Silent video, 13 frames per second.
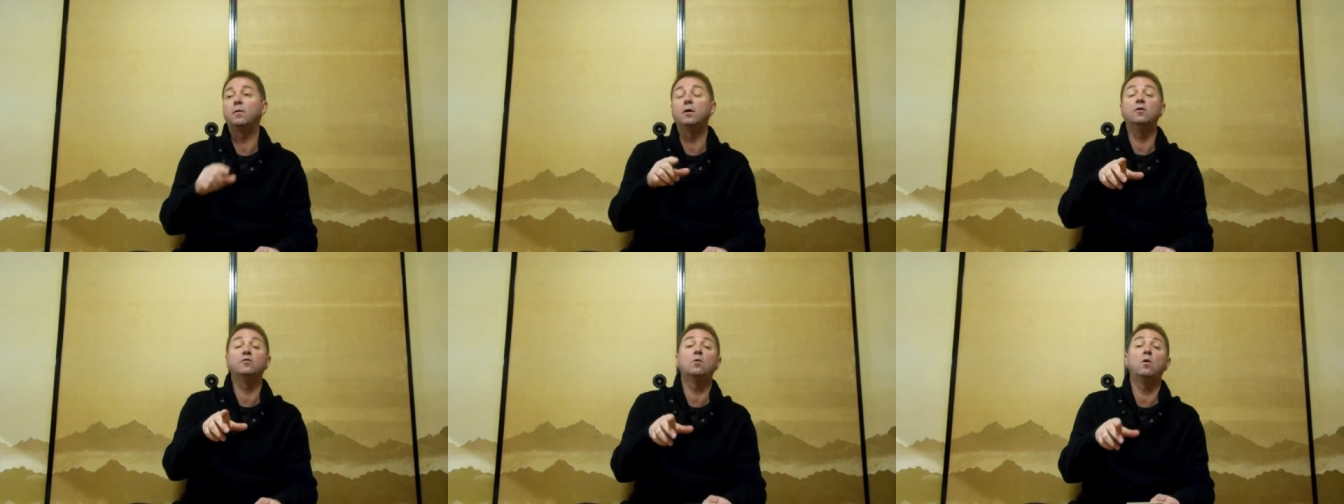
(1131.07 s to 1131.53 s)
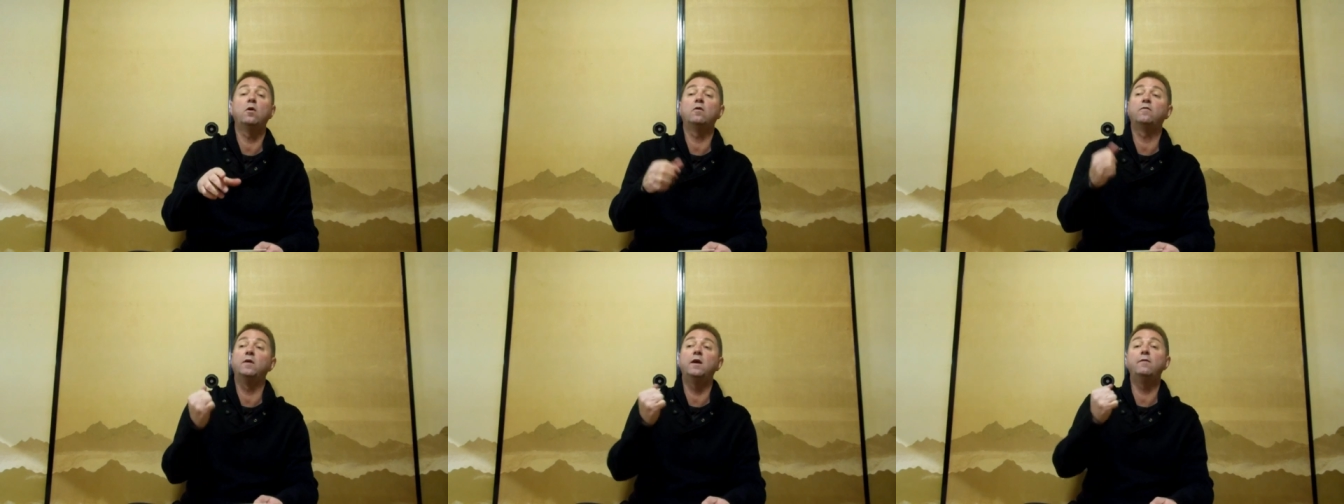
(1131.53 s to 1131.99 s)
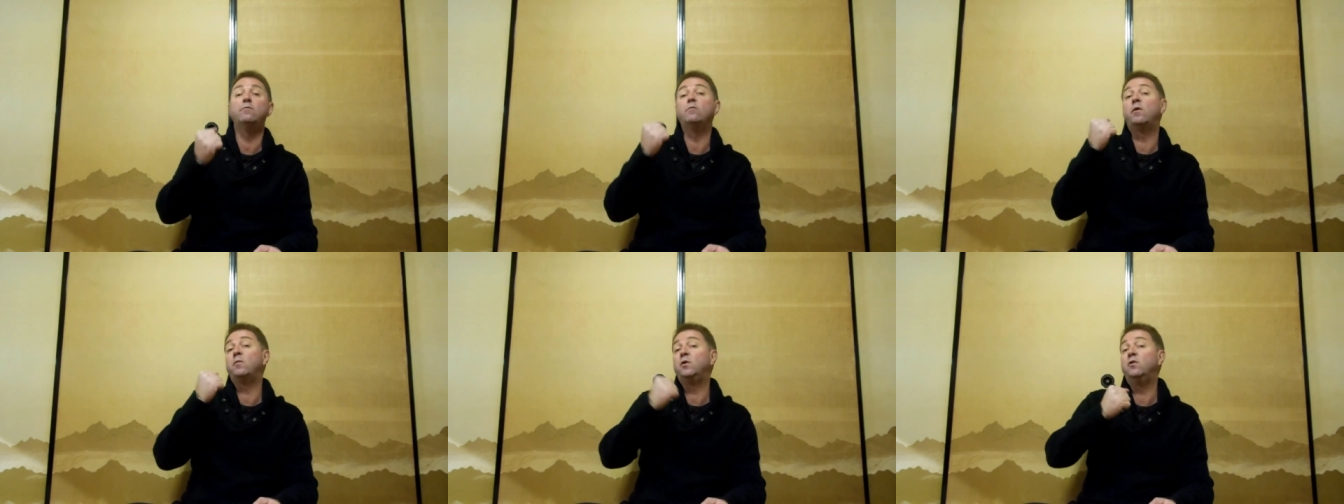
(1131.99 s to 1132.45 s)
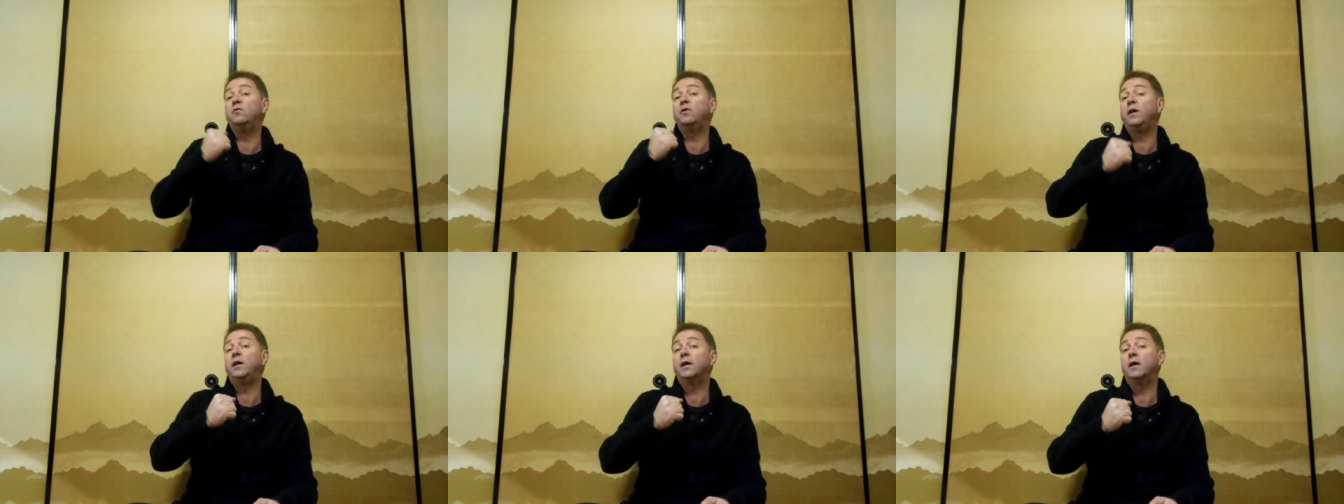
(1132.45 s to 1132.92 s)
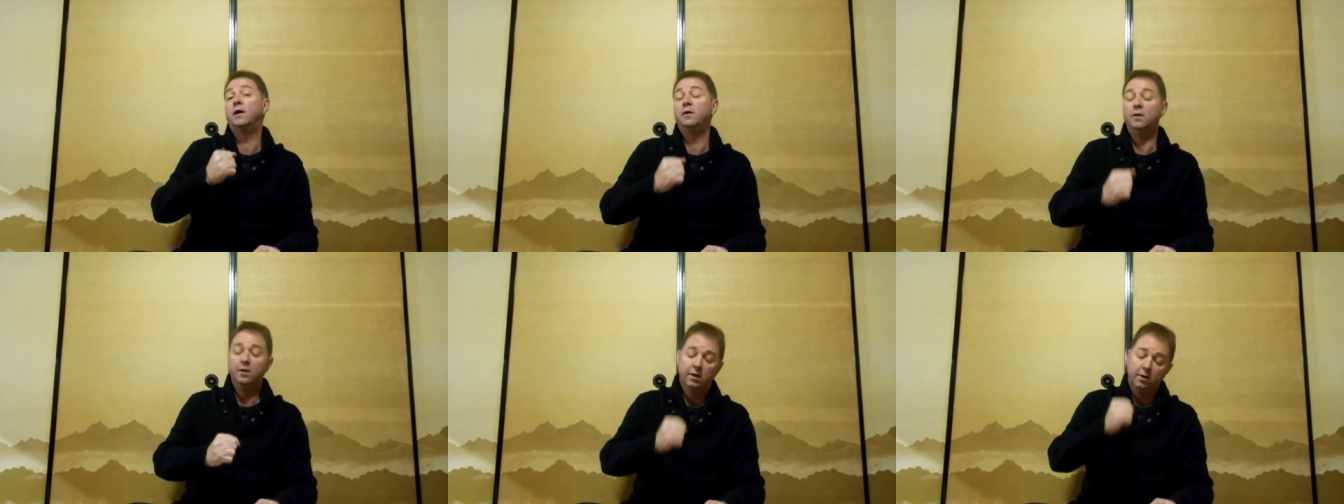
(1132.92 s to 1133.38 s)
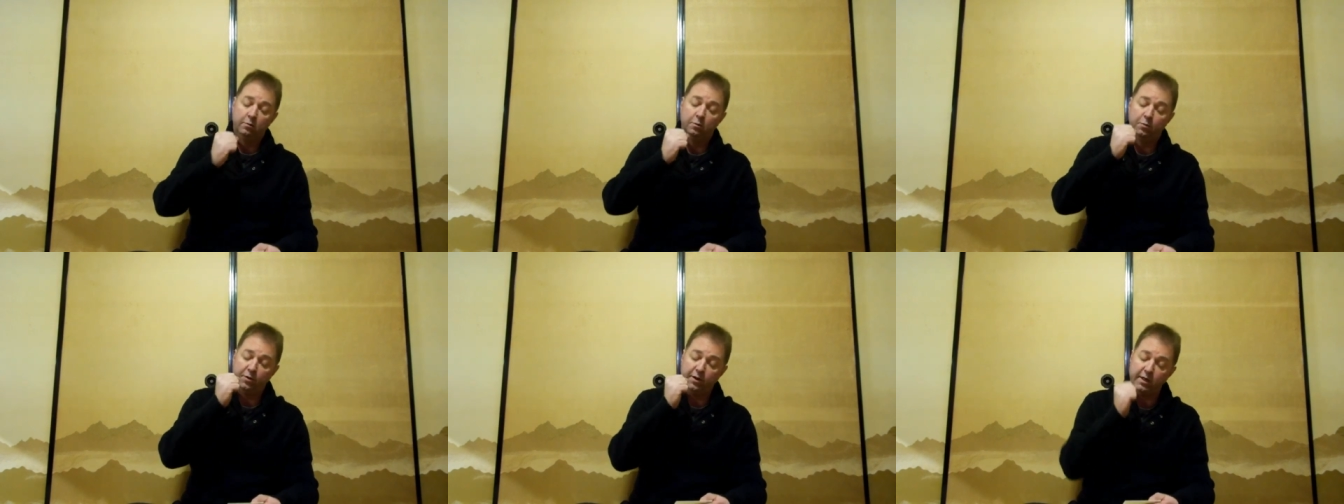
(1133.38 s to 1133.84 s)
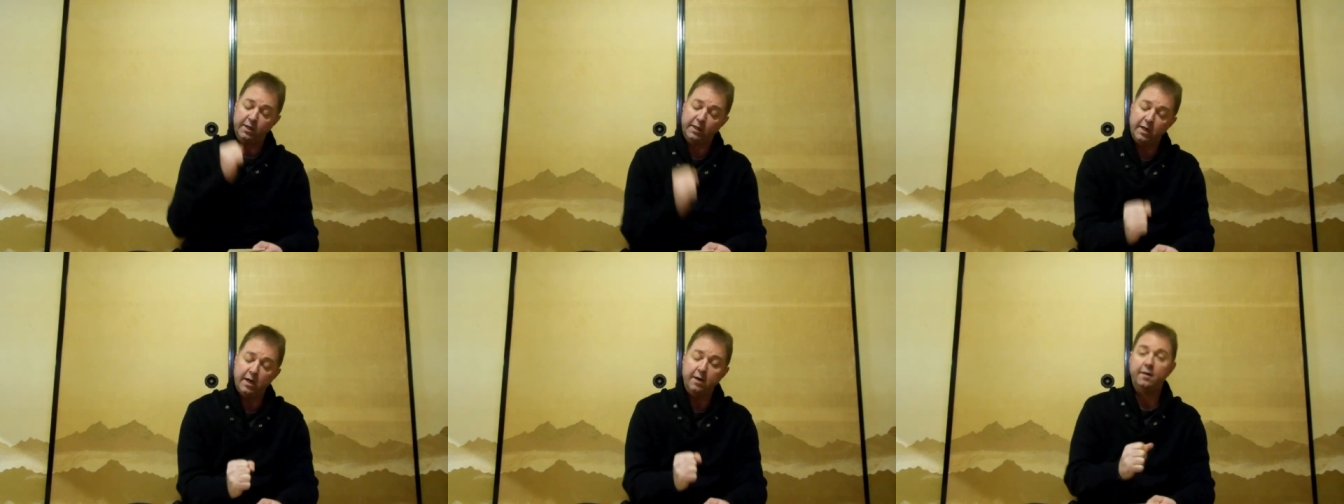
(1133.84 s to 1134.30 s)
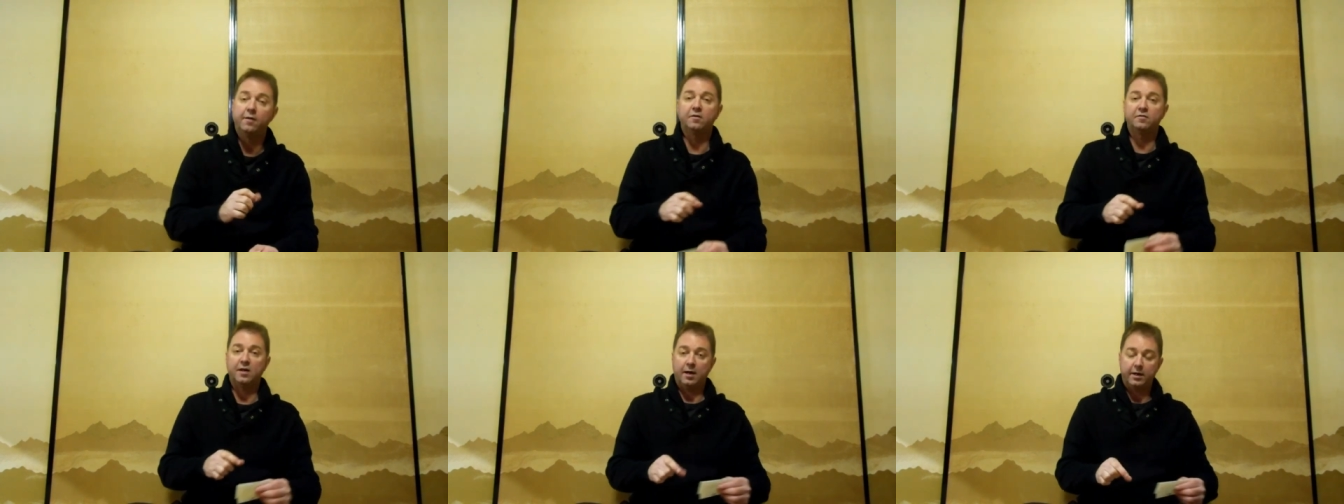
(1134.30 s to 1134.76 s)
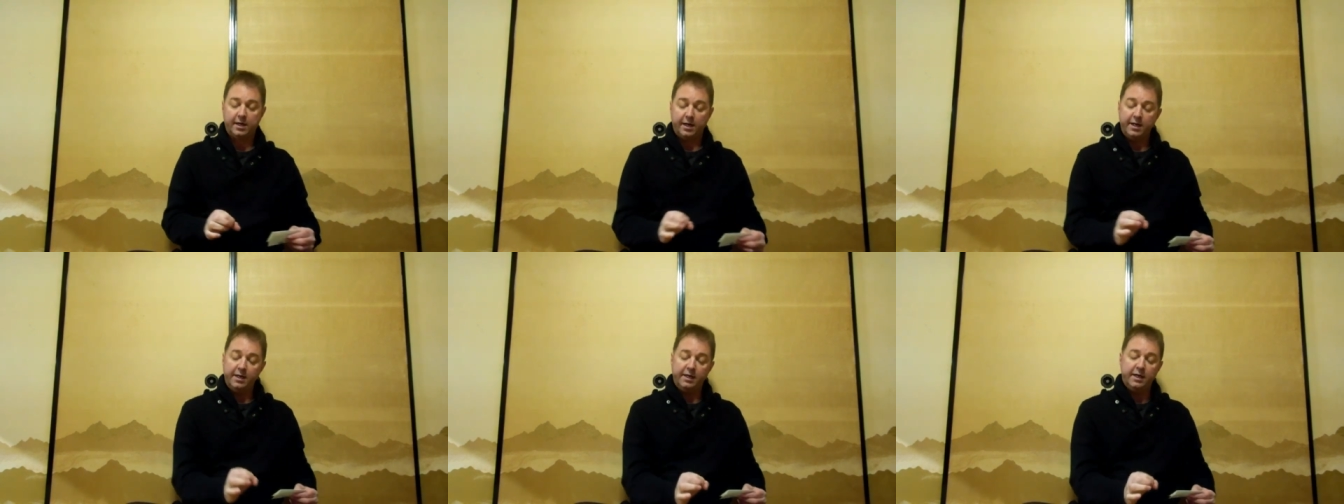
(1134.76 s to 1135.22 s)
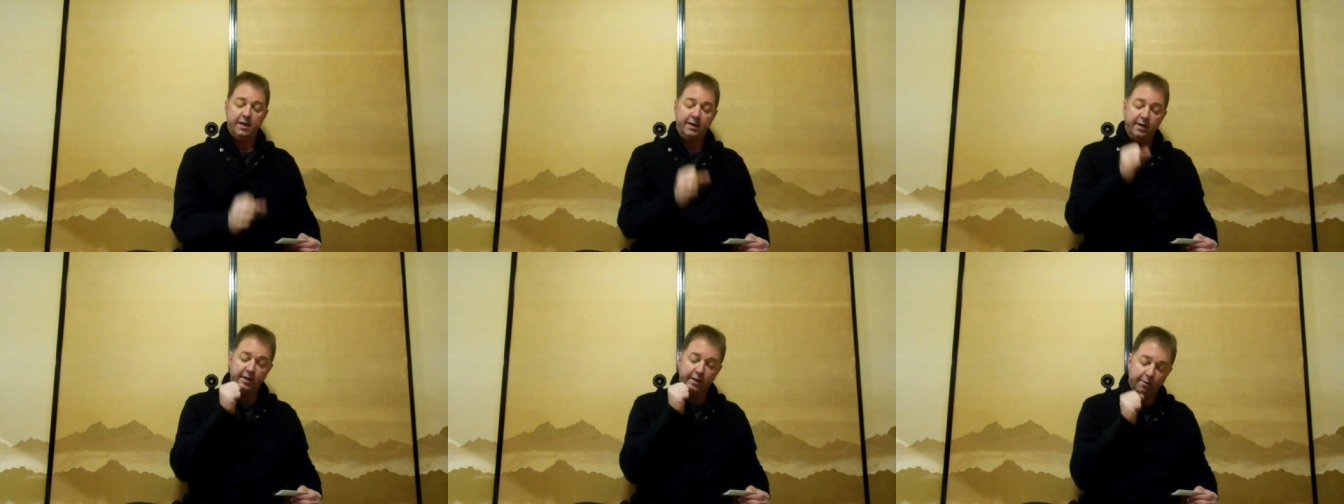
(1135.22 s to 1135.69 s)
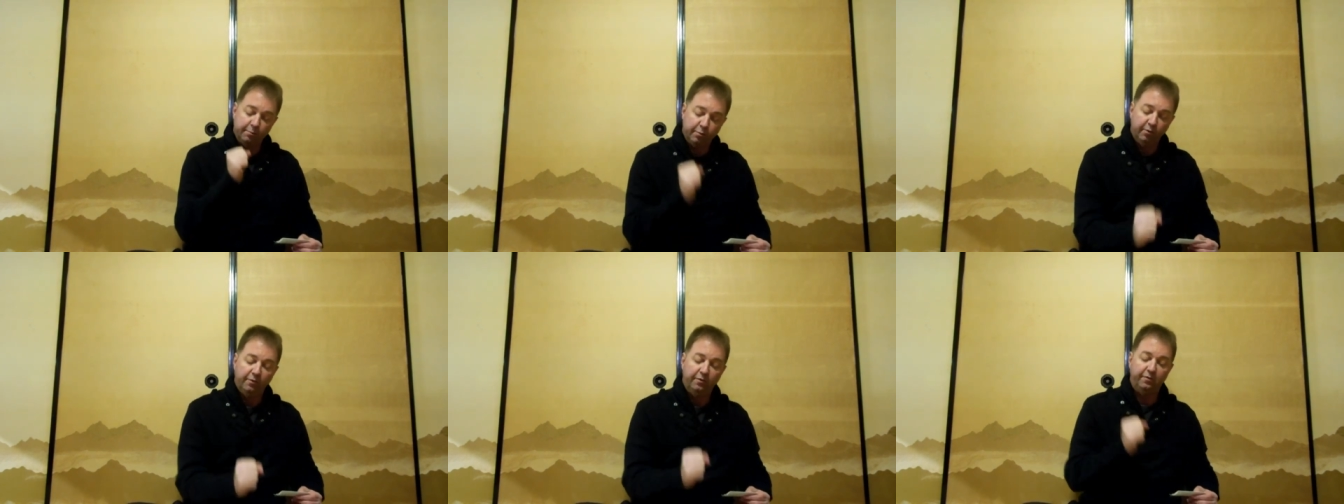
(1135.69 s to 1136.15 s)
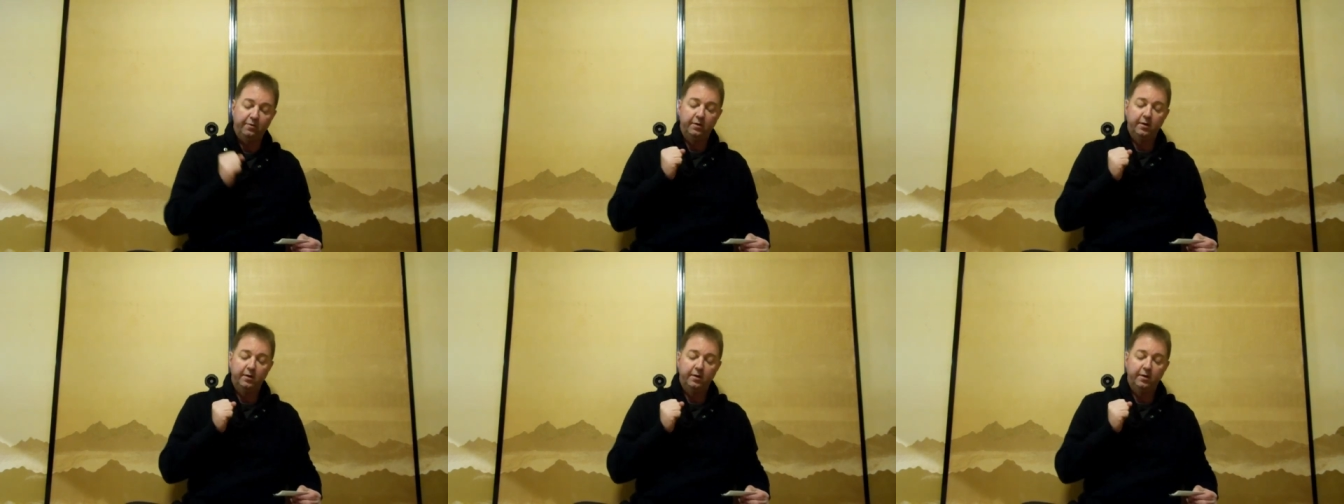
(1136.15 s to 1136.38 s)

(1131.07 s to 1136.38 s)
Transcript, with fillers: And because quite often, even when we use an inkan, we'll put the inkan, and I'll say, okay, inkan here, and boof,